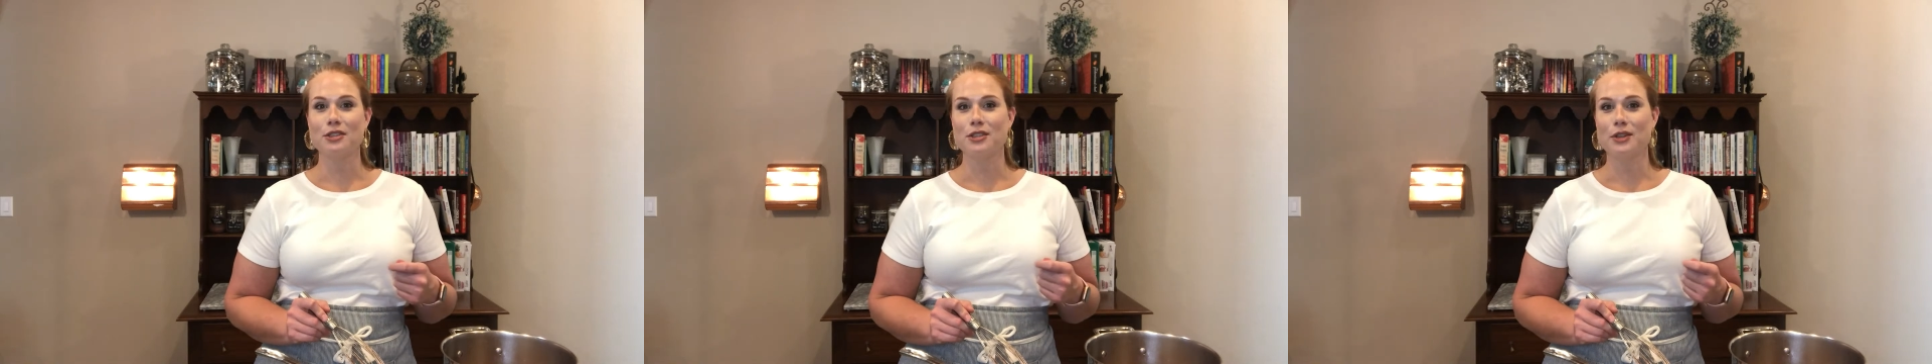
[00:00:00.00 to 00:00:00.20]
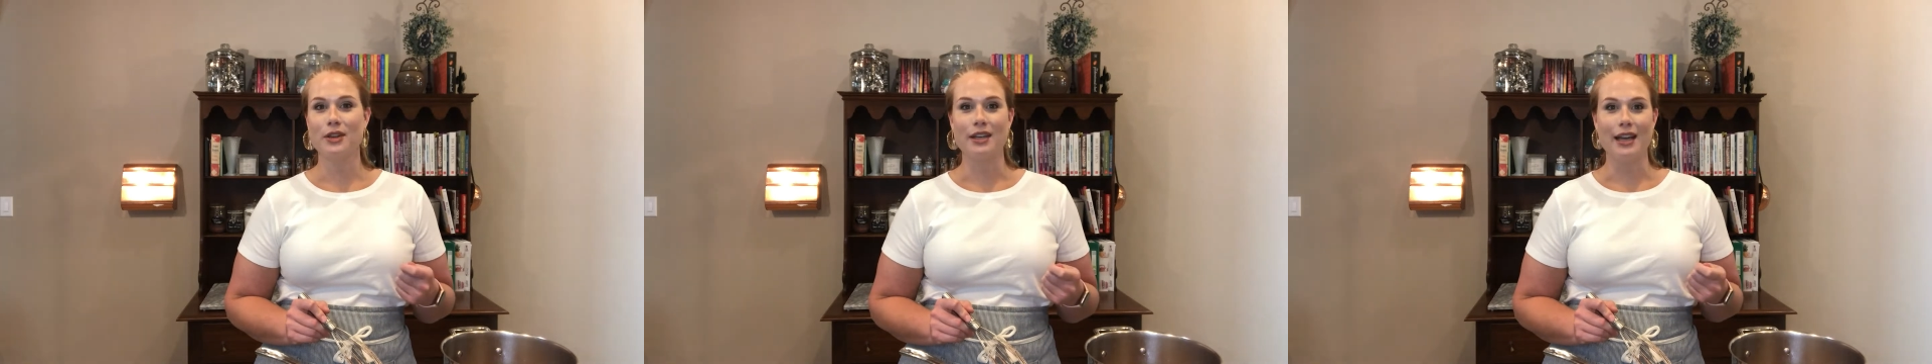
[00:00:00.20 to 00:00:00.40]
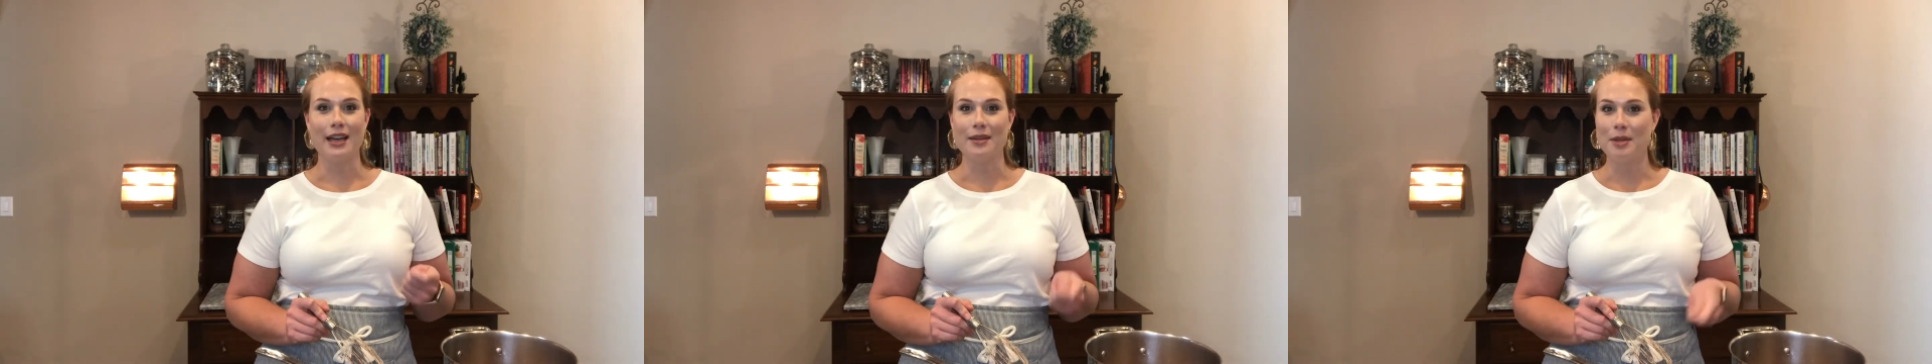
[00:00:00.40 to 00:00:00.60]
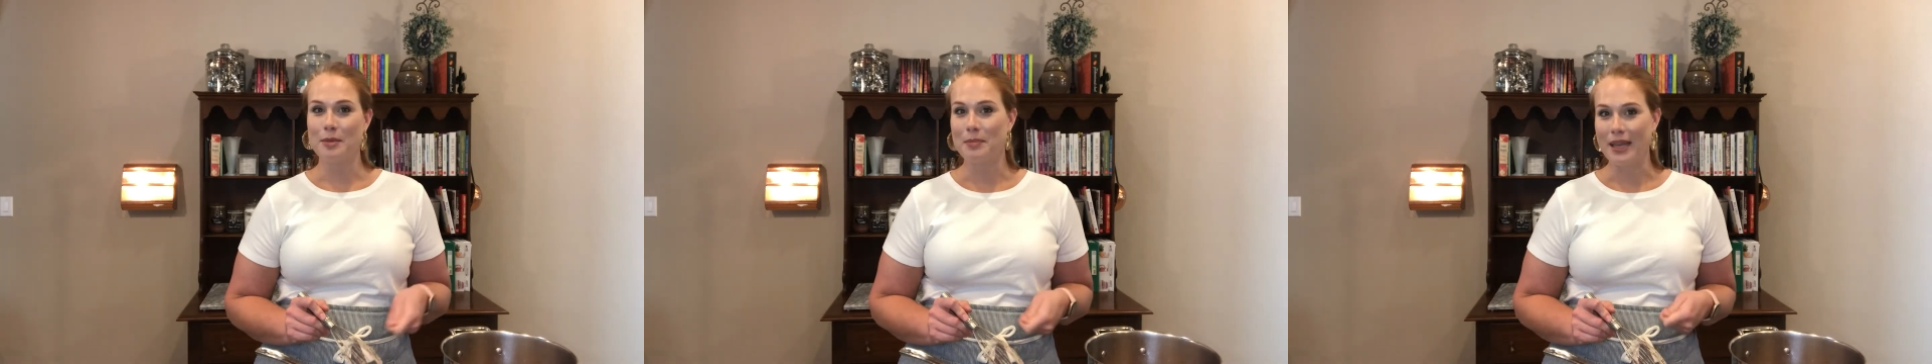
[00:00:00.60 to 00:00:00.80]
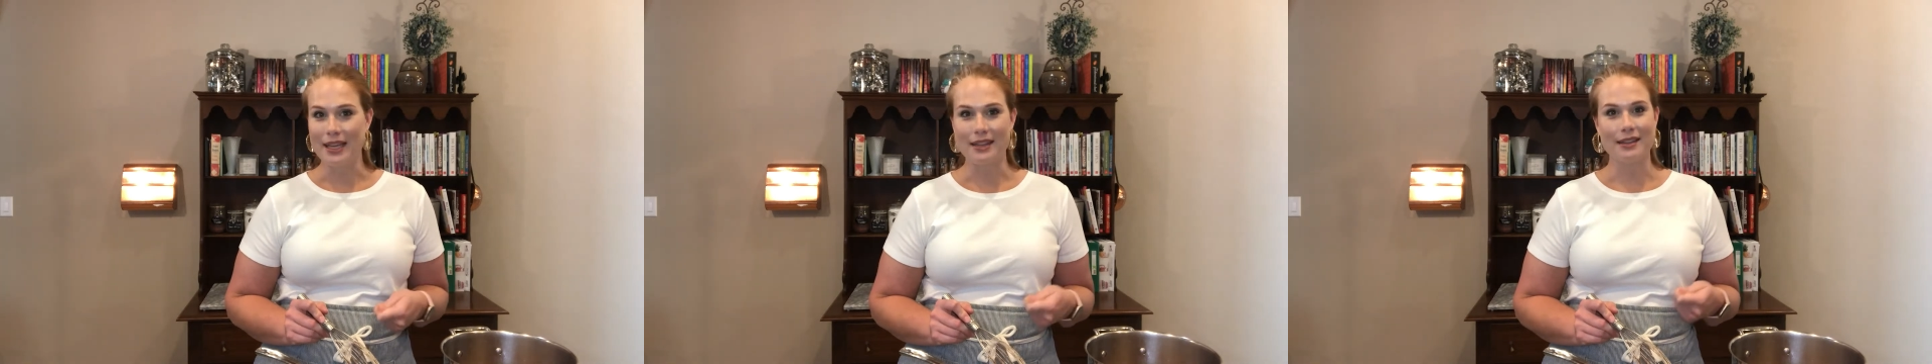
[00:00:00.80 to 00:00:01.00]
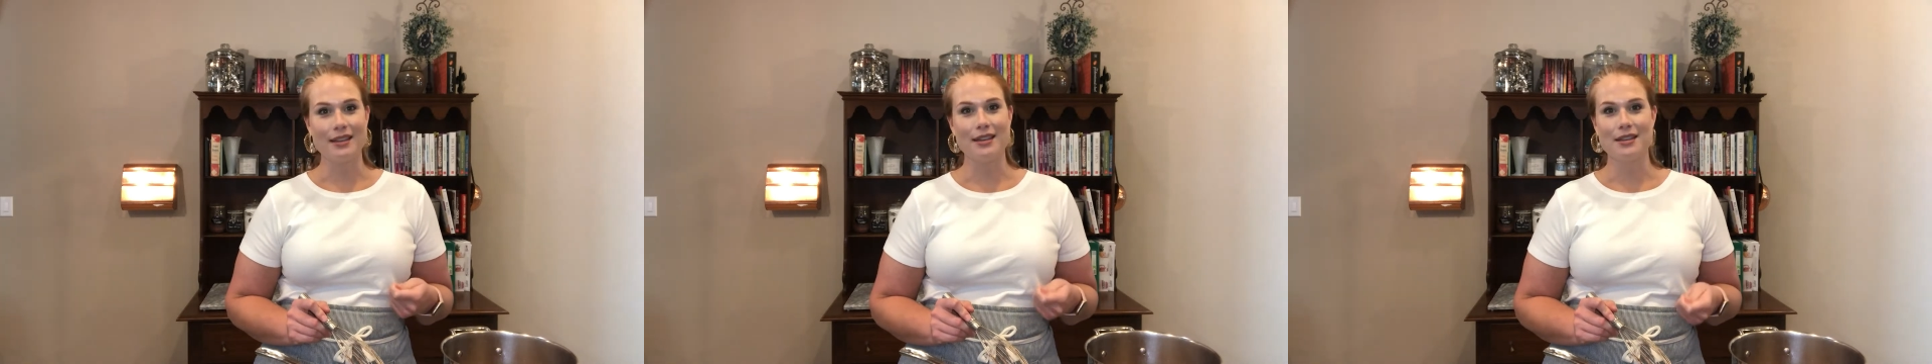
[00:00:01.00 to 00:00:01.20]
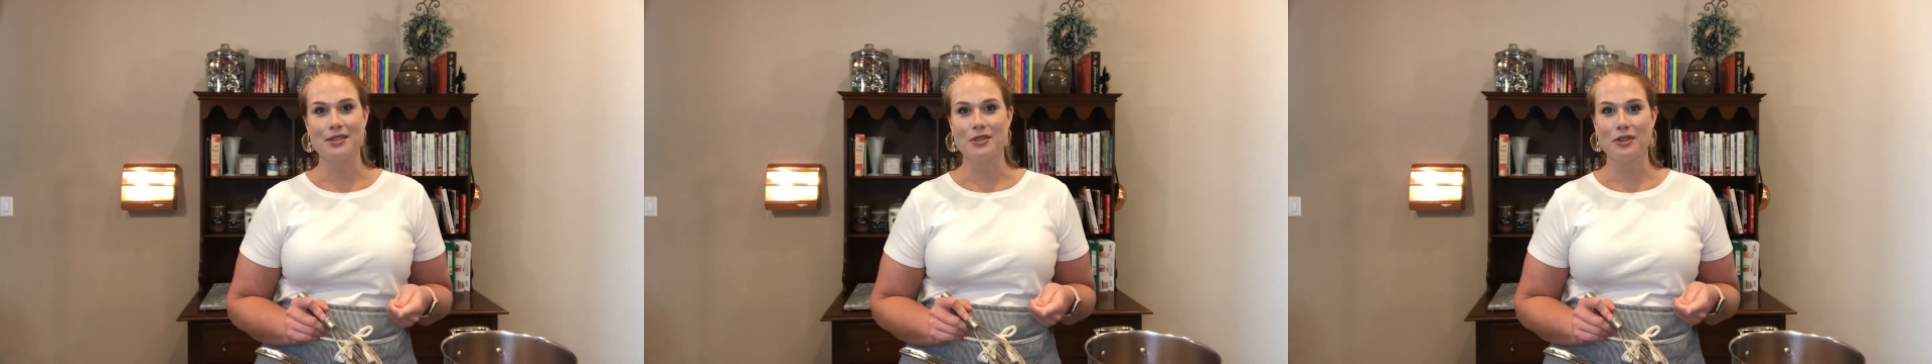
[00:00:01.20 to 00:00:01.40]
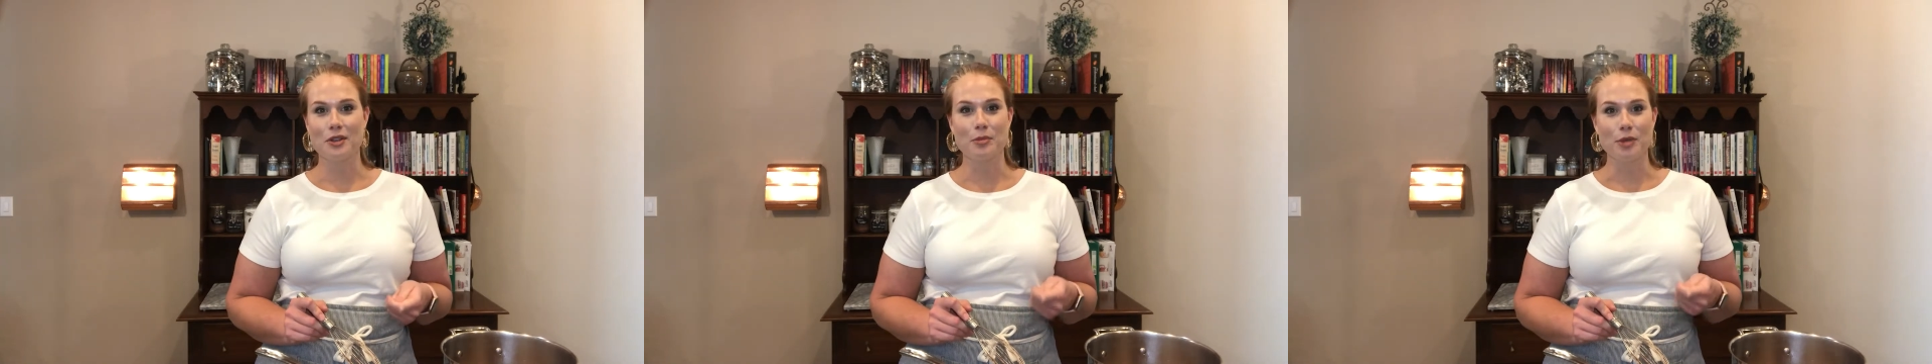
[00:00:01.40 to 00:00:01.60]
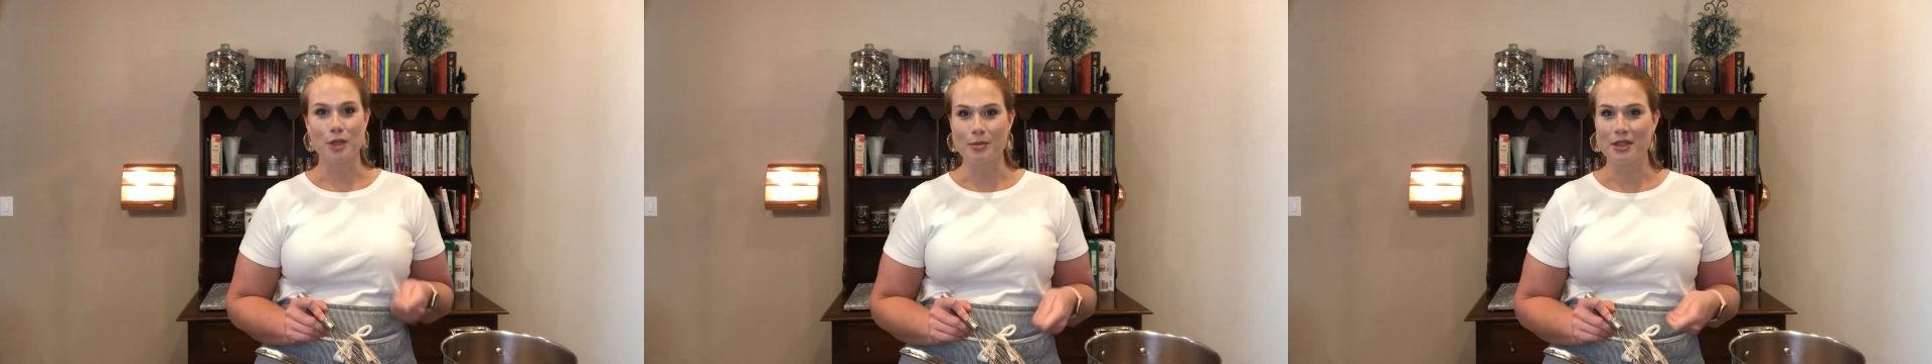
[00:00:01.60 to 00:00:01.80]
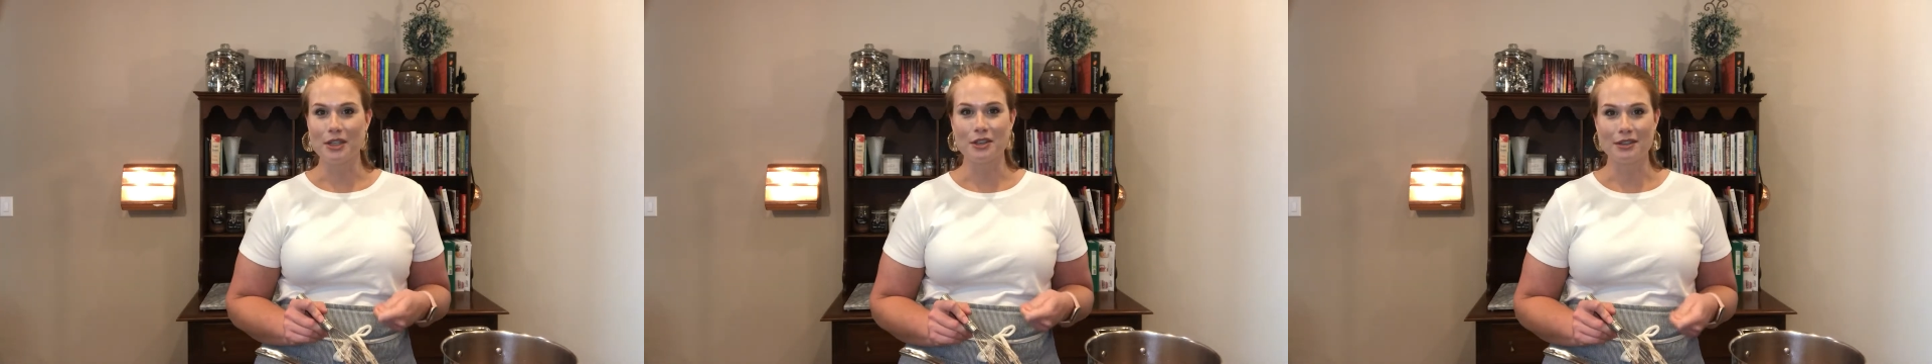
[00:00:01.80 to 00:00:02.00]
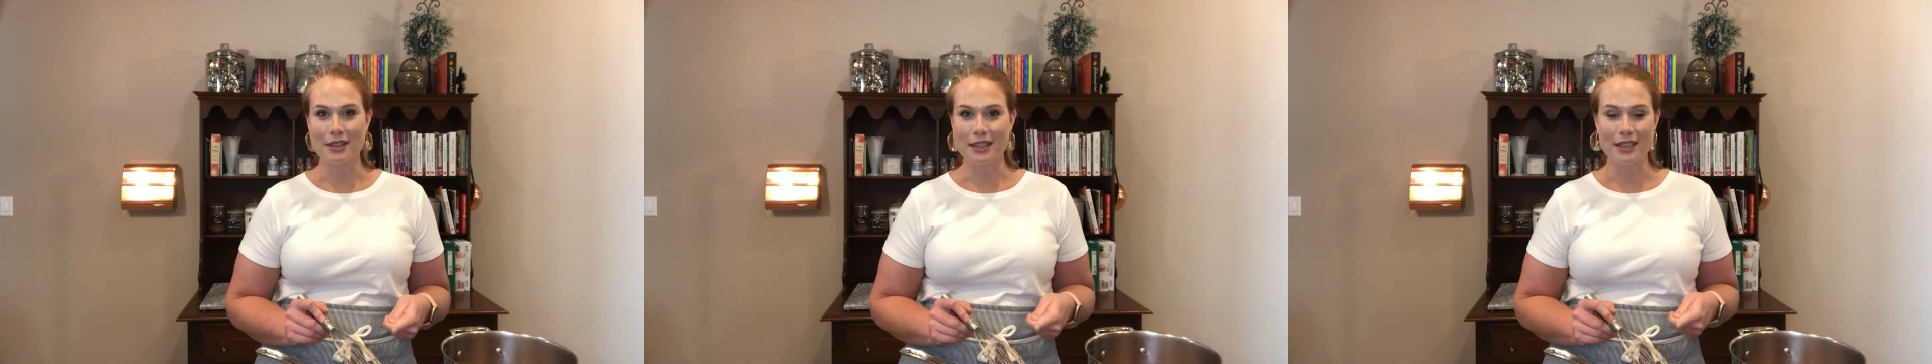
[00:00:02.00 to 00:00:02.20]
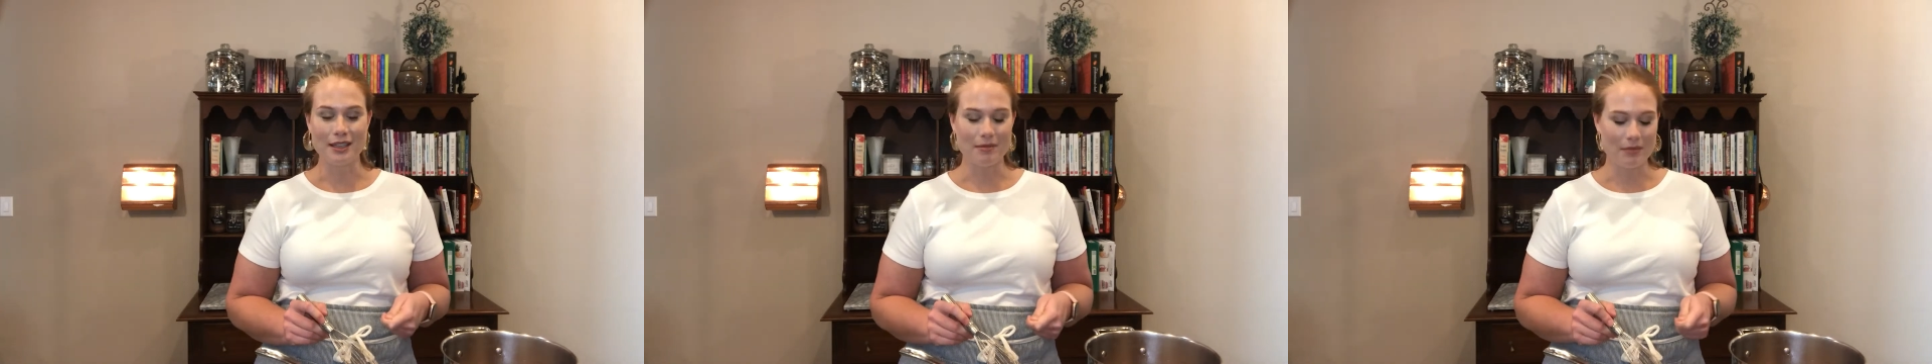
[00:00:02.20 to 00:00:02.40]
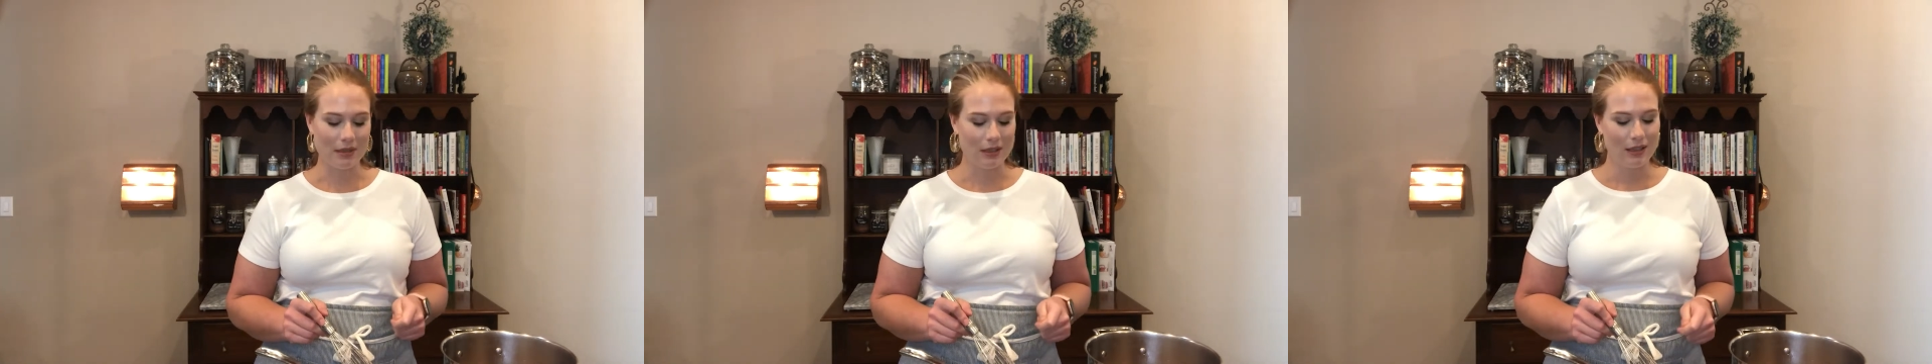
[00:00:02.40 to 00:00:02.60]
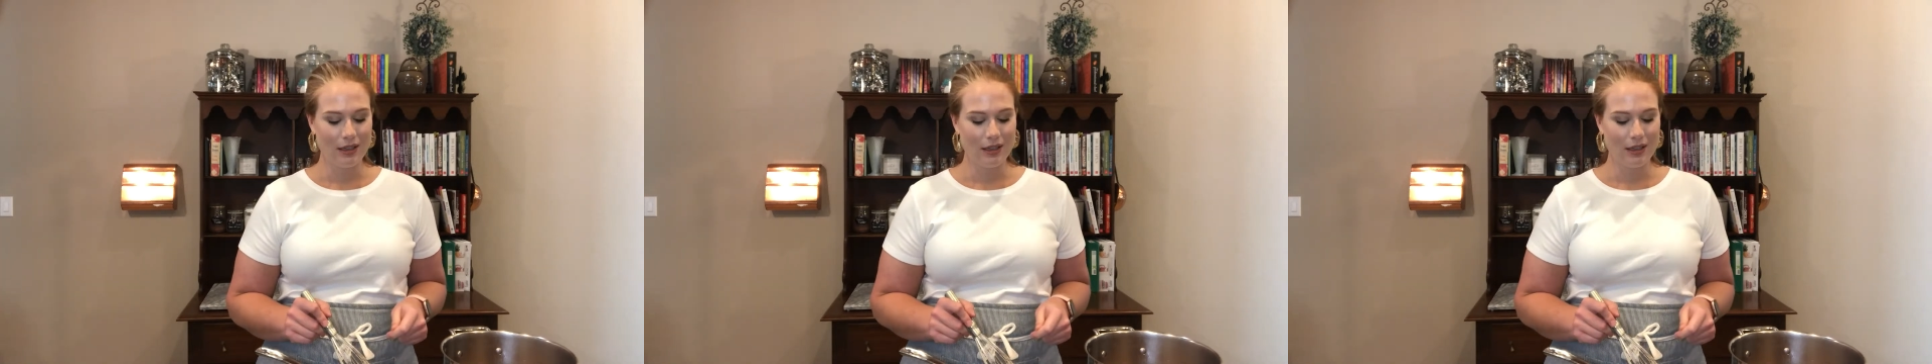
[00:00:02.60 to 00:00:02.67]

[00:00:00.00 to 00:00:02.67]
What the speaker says: you can add the Baileys or the bourbon cream